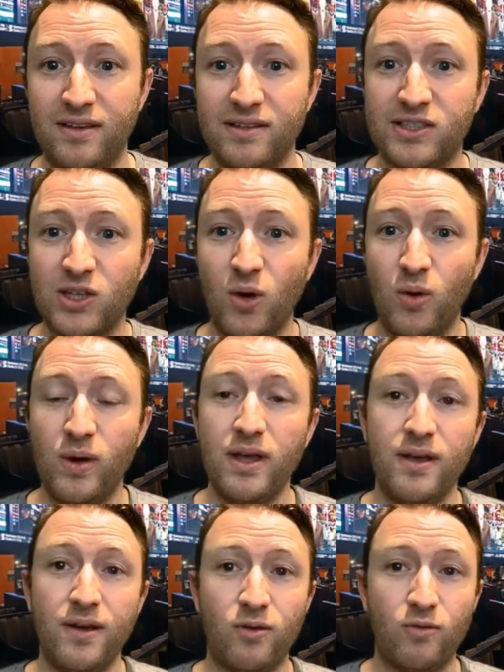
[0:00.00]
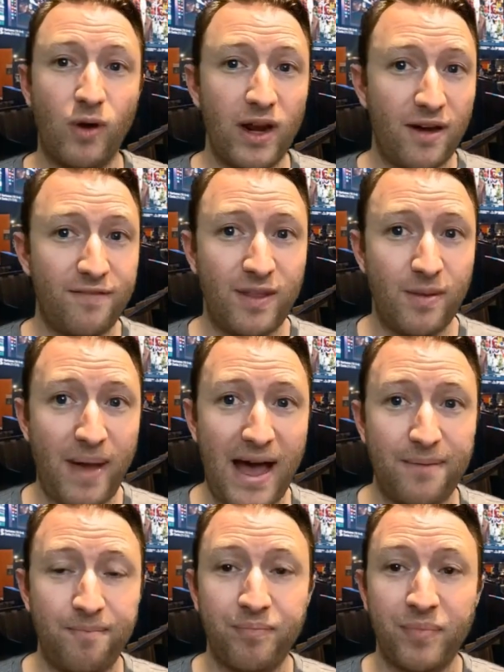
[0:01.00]
So right off the
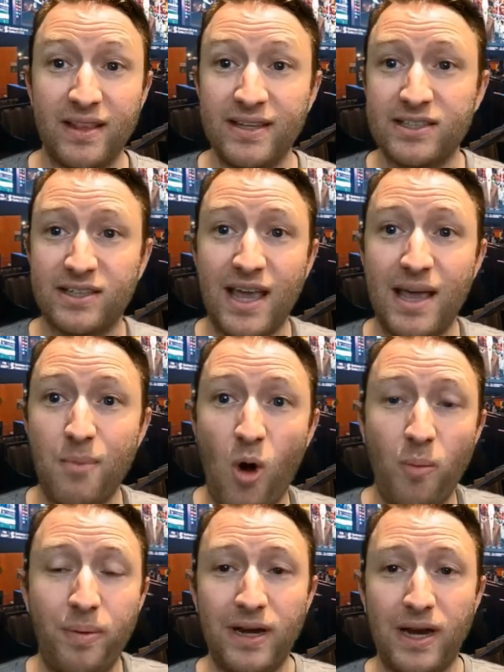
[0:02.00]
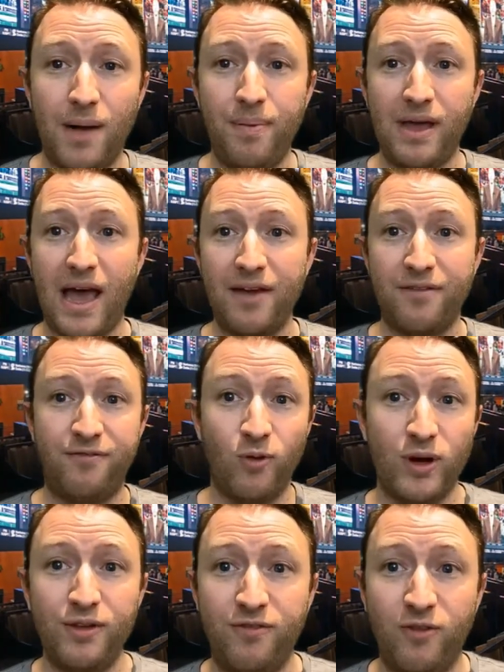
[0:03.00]
bat, this game opened up at
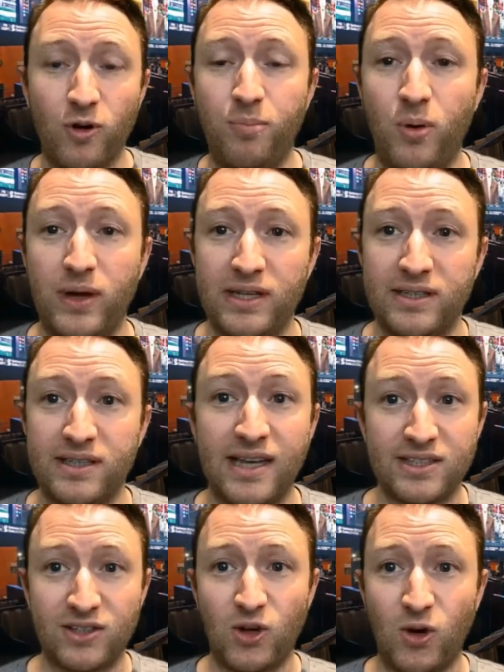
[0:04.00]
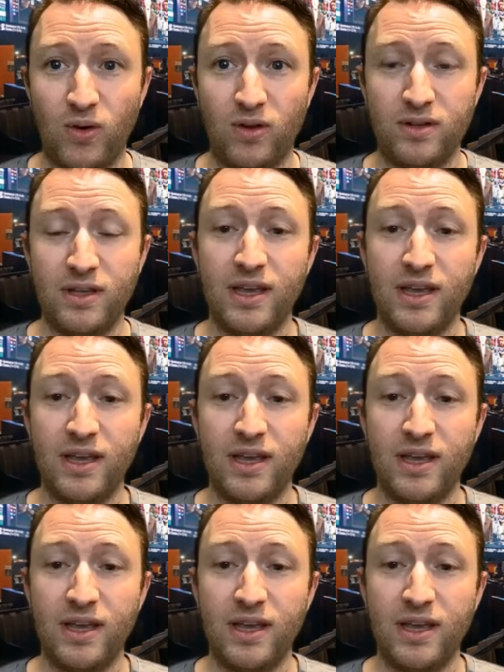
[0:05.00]
44 points as a total.